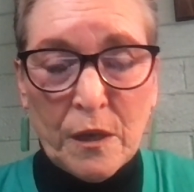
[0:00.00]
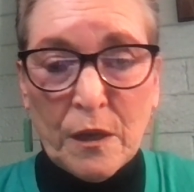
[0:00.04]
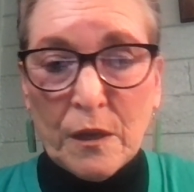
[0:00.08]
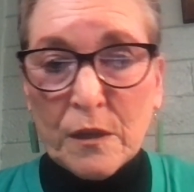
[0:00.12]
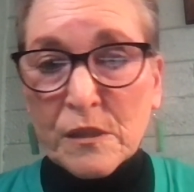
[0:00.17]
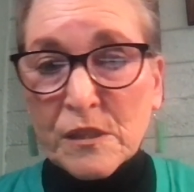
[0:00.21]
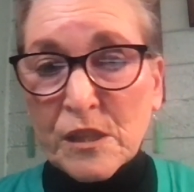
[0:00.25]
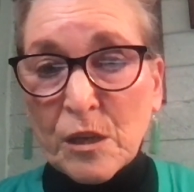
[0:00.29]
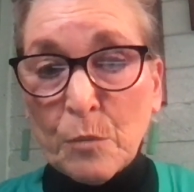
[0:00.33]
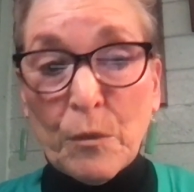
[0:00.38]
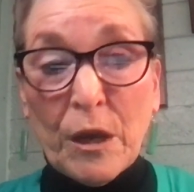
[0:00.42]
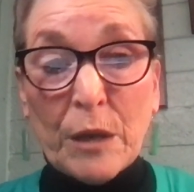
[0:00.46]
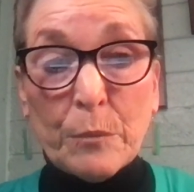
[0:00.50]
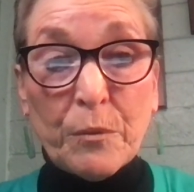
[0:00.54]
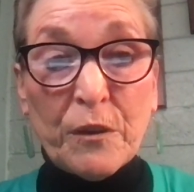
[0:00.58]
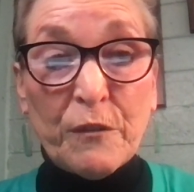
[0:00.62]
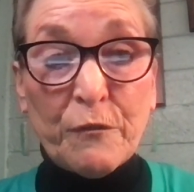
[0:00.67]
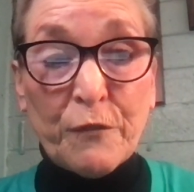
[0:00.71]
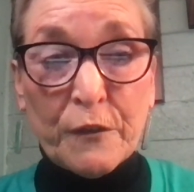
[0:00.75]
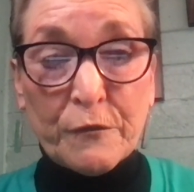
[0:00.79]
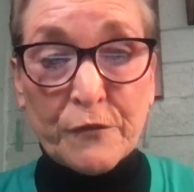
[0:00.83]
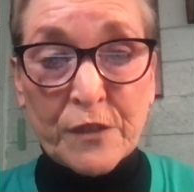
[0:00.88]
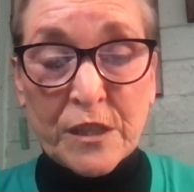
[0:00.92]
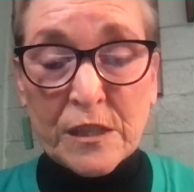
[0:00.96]
Some might be
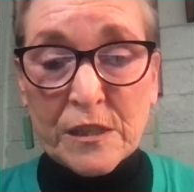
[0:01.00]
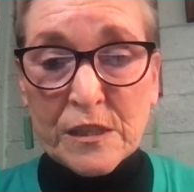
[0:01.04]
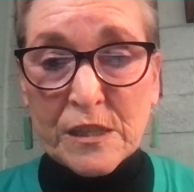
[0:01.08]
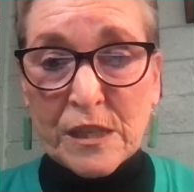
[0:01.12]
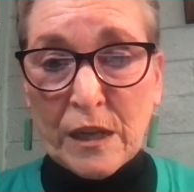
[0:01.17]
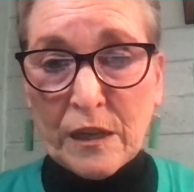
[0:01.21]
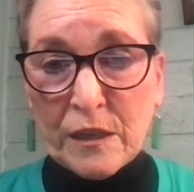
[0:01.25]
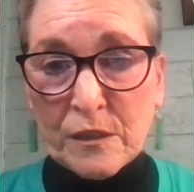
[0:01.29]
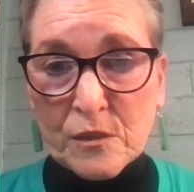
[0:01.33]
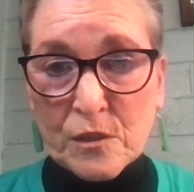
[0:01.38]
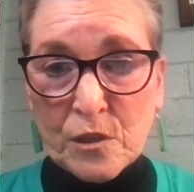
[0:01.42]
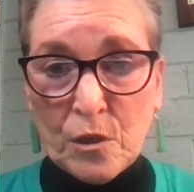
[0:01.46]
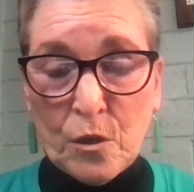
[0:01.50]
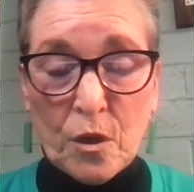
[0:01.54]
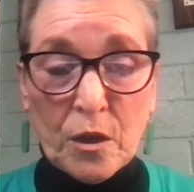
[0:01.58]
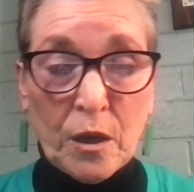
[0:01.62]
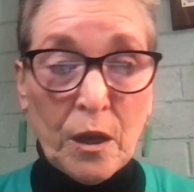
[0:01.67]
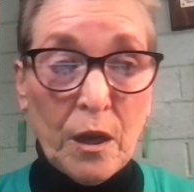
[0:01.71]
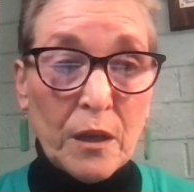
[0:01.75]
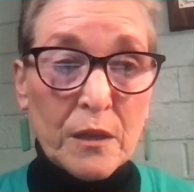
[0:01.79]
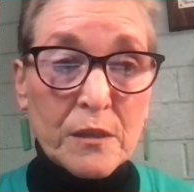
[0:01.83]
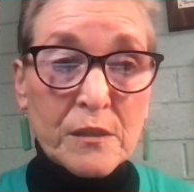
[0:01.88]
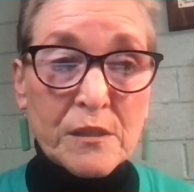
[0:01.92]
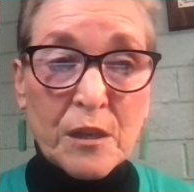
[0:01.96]
15 seconds long.
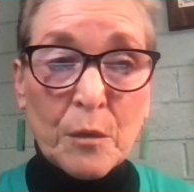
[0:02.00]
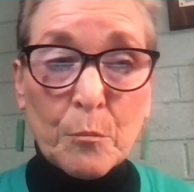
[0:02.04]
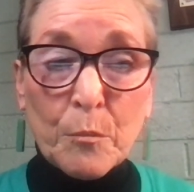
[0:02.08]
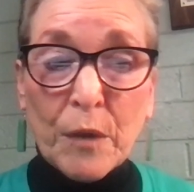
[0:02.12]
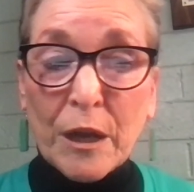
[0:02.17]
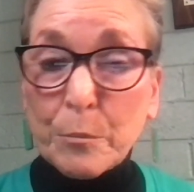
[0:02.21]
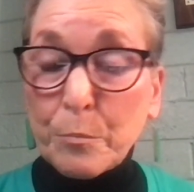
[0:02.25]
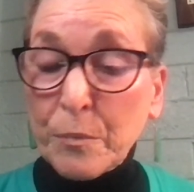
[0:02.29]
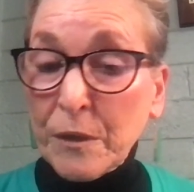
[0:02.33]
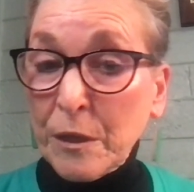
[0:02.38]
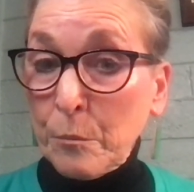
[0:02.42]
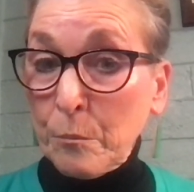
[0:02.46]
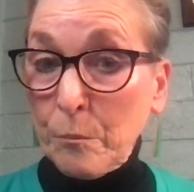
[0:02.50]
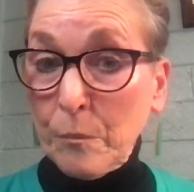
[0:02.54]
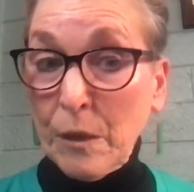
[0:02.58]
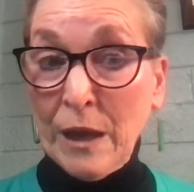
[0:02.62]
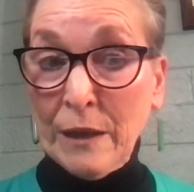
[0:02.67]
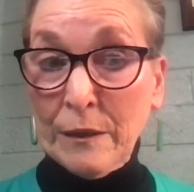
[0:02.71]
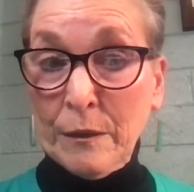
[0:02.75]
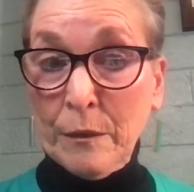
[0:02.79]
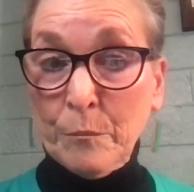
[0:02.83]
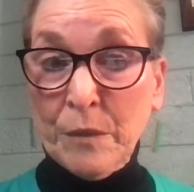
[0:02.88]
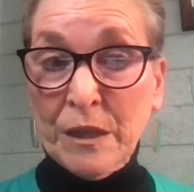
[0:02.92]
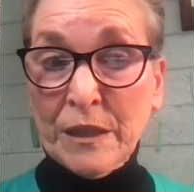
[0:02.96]
Some might be
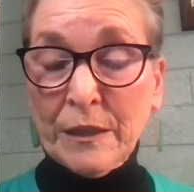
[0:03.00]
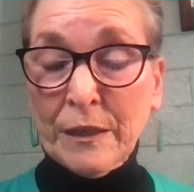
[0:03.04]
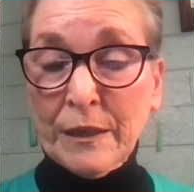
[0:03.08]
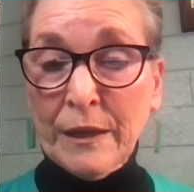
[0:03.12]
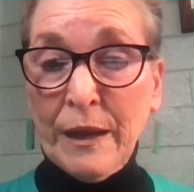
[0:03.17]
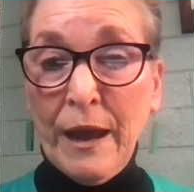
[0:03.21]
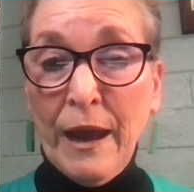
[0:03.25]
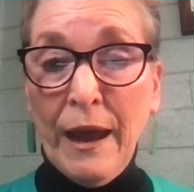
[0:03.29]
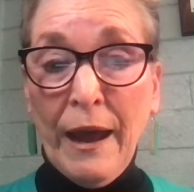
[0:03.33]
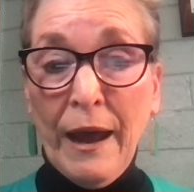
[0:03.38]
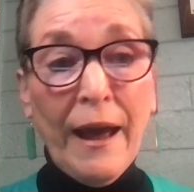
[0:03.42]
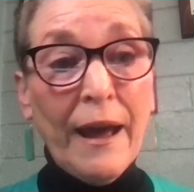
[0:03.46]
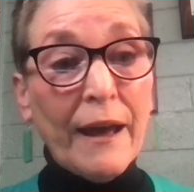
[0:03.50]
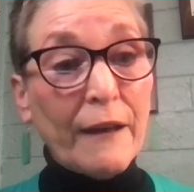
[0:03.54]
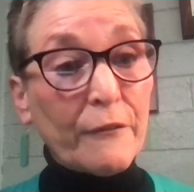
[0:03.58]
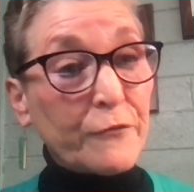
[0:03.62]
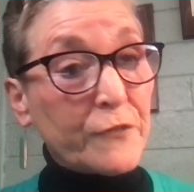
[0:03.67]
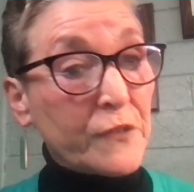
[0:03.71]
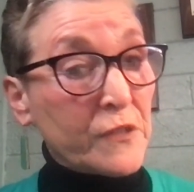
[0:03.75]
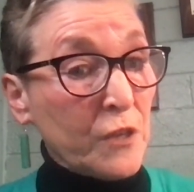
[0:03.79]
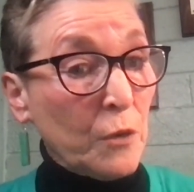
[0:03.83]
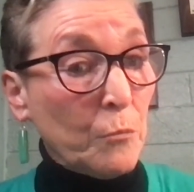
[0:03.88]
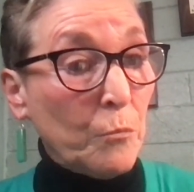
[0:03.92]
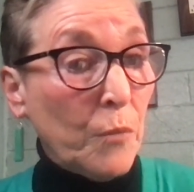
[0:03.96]
a minute and a half.
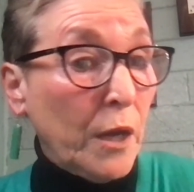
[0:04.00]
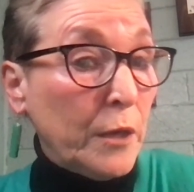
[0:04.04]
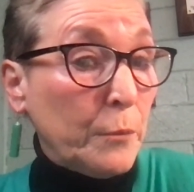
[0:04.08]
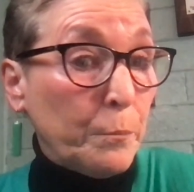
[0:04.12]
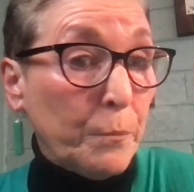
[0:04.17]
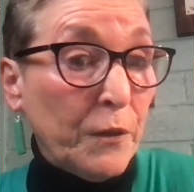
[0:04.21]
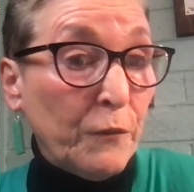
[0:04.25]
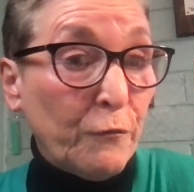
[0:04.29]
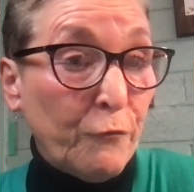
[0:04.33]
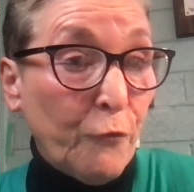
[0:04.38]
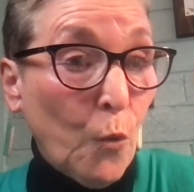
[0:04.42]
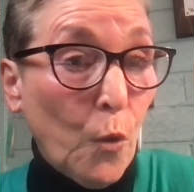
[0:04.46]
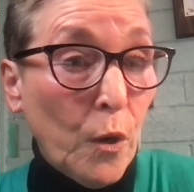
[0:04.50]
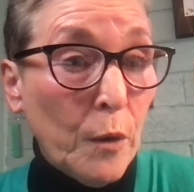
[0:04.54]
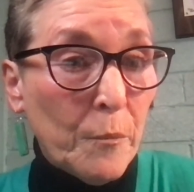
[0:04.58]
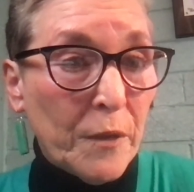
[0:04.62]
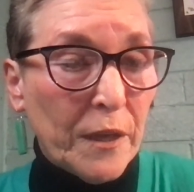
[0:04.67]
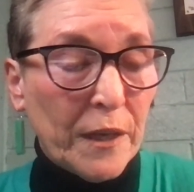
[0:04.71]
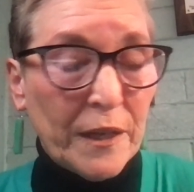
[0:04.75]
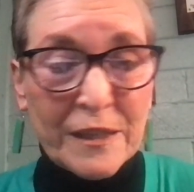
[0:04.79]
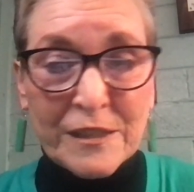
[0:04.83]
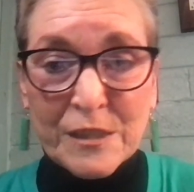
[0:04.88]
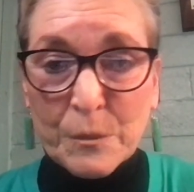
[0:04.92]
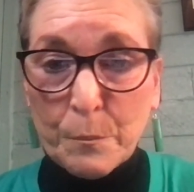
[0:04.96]
Some might be 4
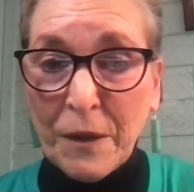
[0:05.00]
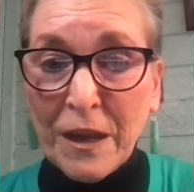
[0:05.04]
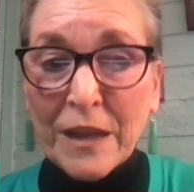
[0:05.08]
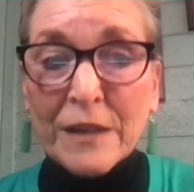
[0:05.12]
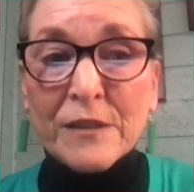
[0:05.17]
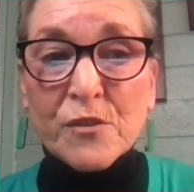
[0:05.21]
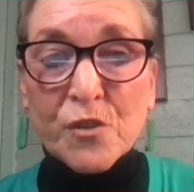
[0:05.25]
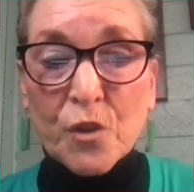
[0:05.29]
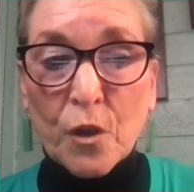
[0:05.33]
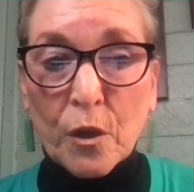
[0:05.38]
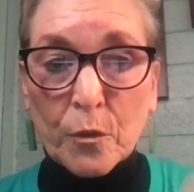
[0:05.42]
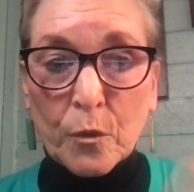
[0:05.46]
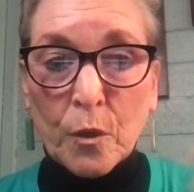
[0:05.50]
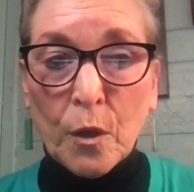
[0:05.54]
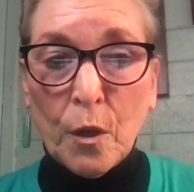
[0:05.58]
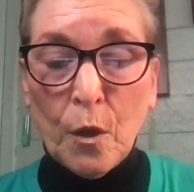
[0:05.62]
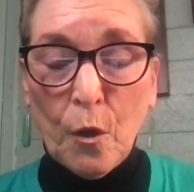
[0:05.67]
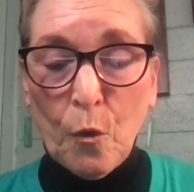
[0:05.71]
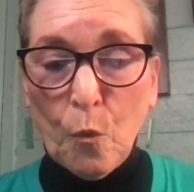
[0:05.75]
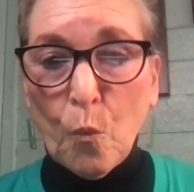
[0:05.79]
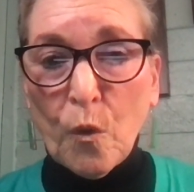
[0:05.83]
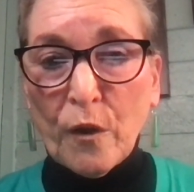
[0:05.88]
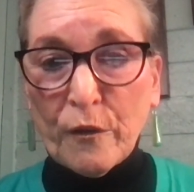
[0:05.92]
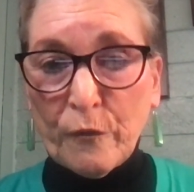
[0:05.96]
minutes. It depends on
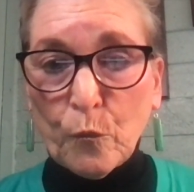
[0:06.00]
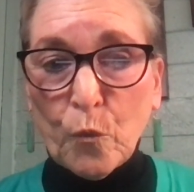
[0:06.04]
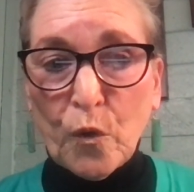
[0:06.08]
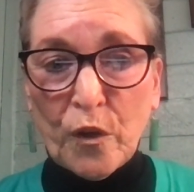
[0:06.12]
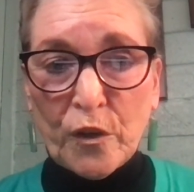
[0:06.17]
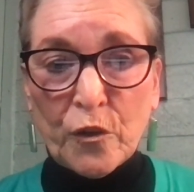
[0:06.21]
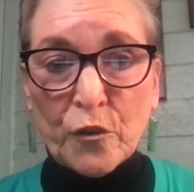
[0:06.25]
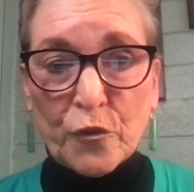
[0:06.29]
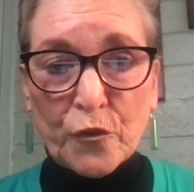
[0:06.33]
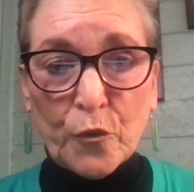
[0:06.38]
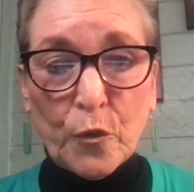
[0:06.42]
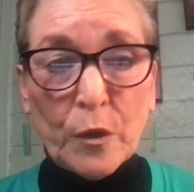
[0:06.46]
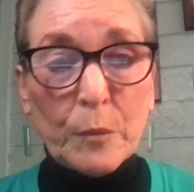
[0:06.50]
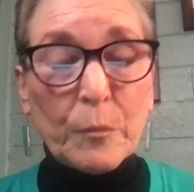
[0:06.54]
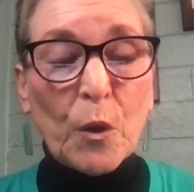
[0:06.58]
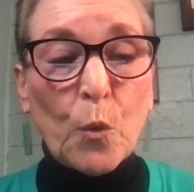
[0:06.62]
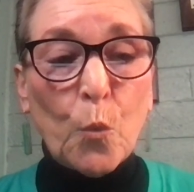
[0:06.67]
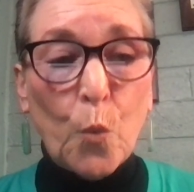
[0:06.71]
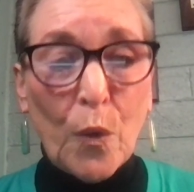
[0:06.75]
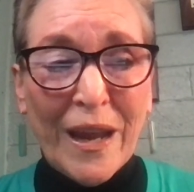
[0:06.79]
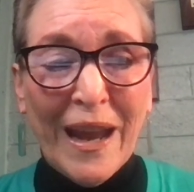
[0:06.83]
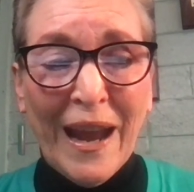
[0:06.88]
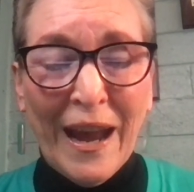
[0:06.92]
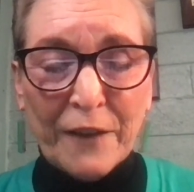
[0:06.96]
what you're doing. But
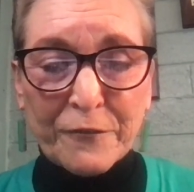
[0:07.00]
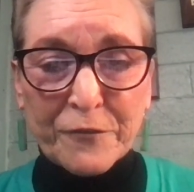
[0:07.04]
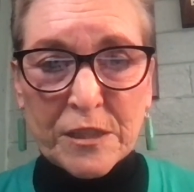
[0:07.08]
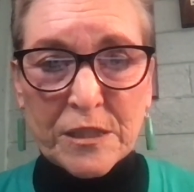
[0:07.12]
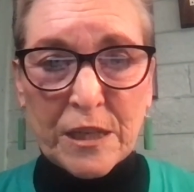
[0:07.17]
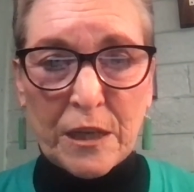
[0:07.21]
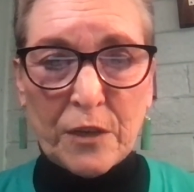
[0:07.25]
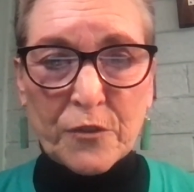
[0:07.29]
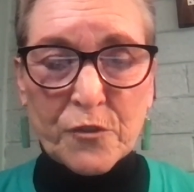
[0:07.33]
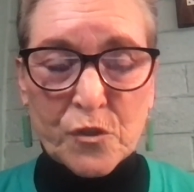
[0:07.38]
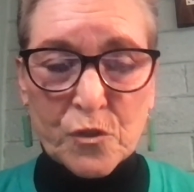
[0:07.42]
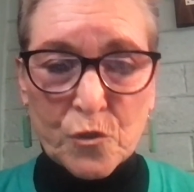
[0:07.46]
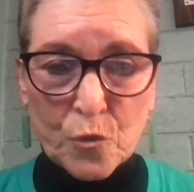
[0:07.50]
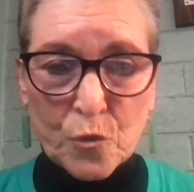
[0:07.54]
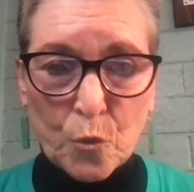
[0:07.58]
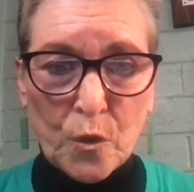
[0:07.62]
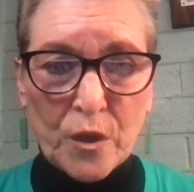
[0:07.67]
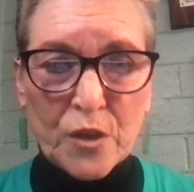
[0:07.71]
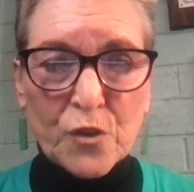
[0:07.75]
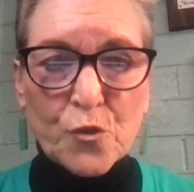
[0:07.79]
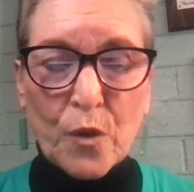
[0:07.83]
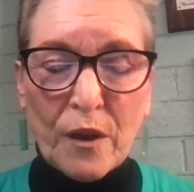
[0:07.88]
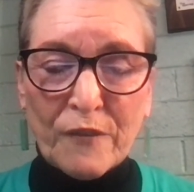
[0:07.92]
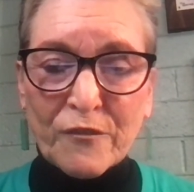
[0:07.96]
we have to tell
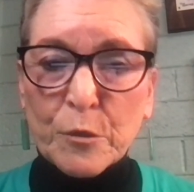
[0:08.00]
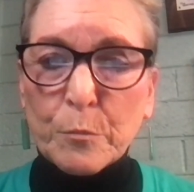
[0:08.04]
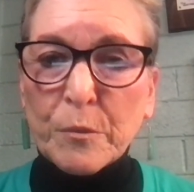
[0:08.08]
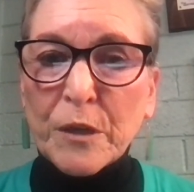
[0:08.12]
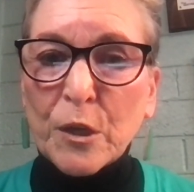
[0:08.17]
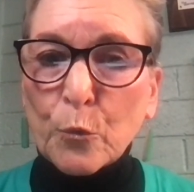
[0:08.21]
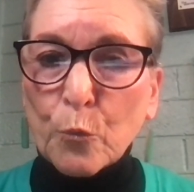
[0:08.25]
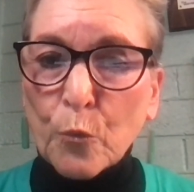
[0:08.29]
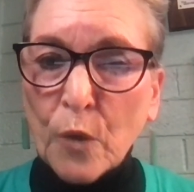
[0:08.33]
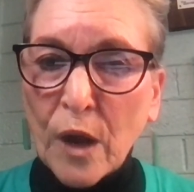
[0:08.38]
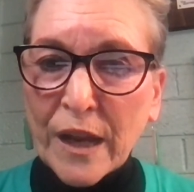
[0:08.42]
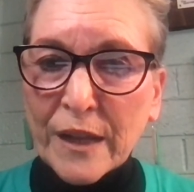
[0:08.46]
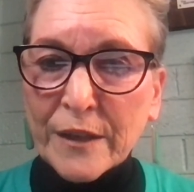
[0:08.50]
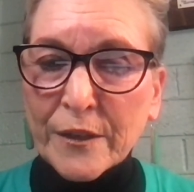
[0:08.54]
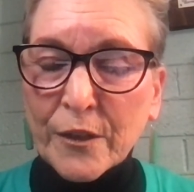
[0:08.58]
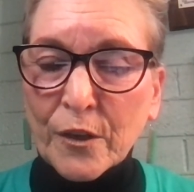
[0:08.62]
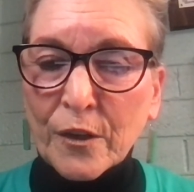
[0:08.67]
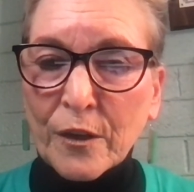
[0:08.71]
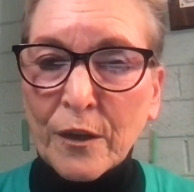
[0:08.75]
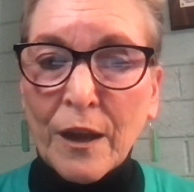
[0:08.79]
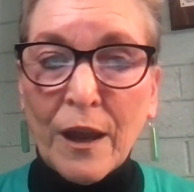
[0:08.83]
stories. You have to be a writer.